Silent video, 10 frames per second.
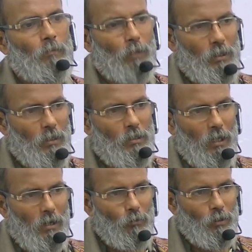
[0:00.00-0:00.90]
muscles
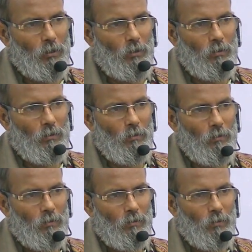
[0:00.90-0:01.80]
around the
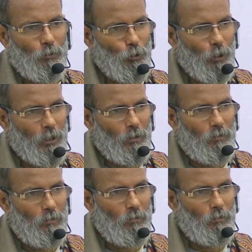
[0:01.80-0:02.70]
joint
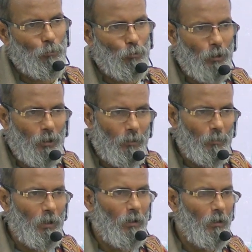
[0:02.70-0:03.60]
through the
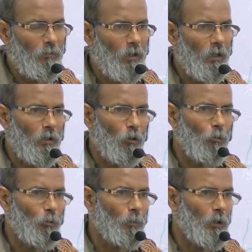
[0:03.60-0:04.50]
tibial nerve and the
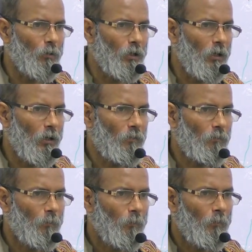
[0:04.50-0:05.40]
common peroneal nerve.
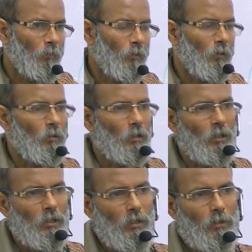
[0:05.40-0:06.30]
Then
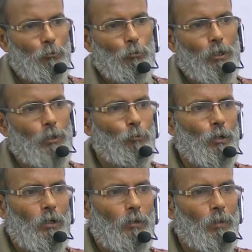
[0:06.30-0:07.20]
injury to
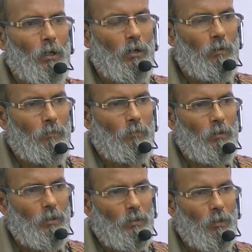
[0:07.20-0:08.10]
the tibial nerve,
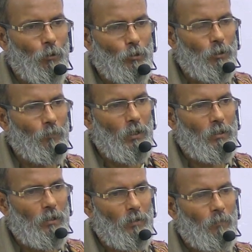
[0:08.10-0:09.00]
that is the
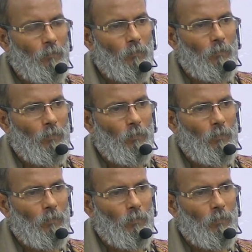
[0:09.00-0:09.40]
dorsiflexion.